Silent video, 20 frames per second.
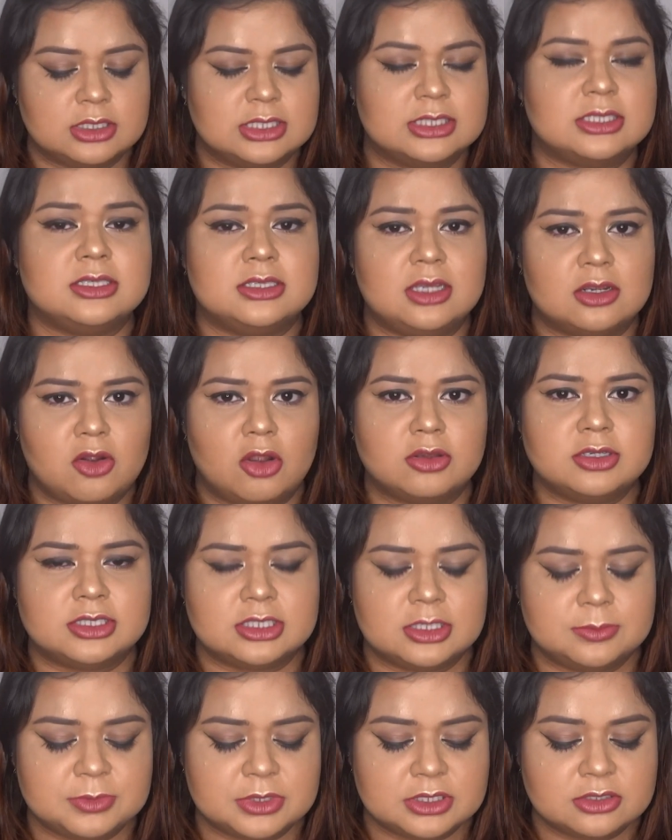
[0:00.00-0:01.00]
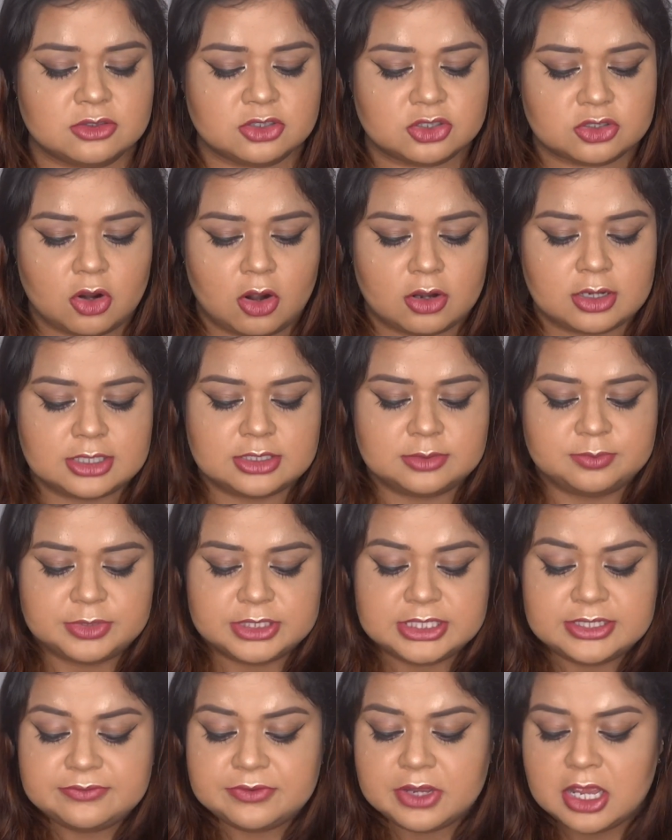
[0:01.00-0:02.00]
This is the concept in short and
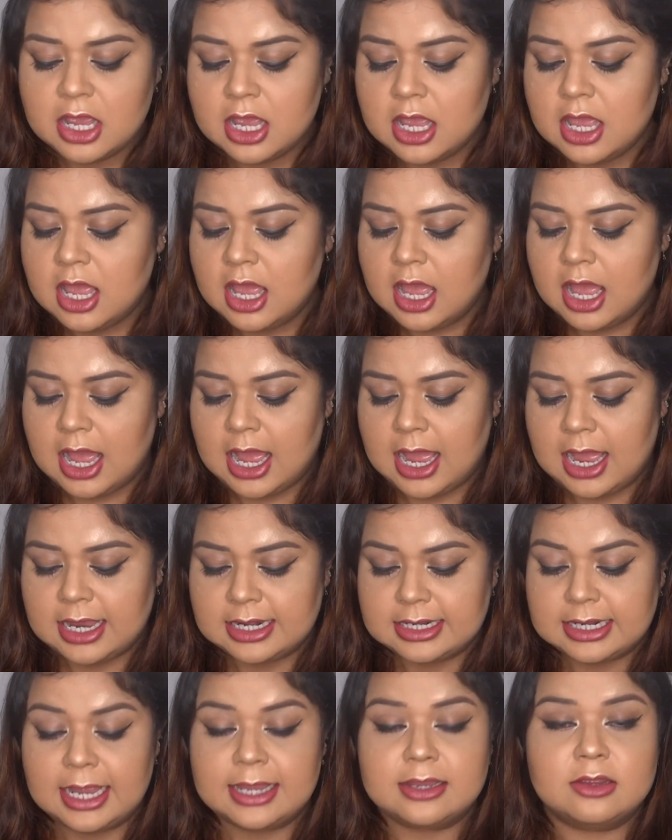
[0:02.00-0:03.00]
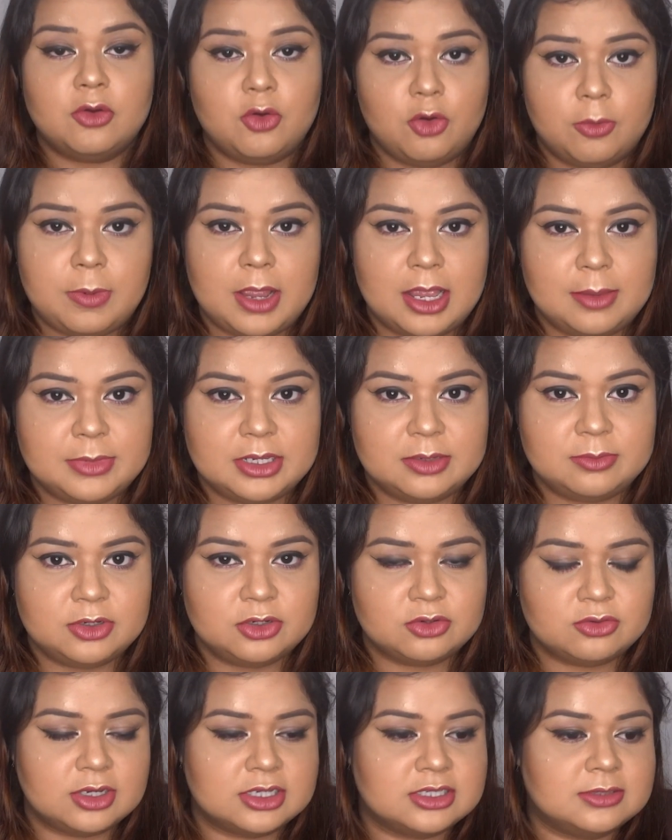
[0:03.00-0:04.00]
brief, and I hope I'm
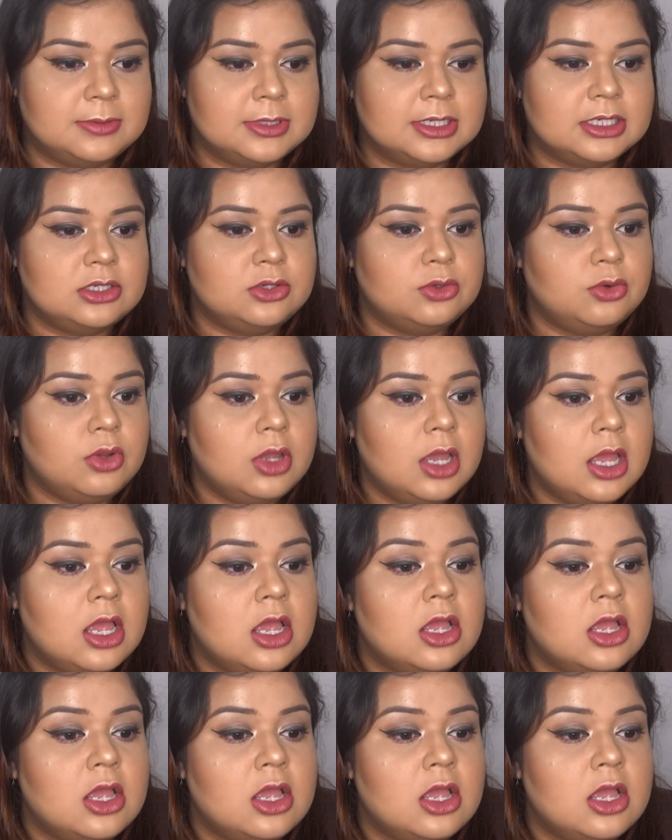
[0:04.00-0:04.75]
able to explain you.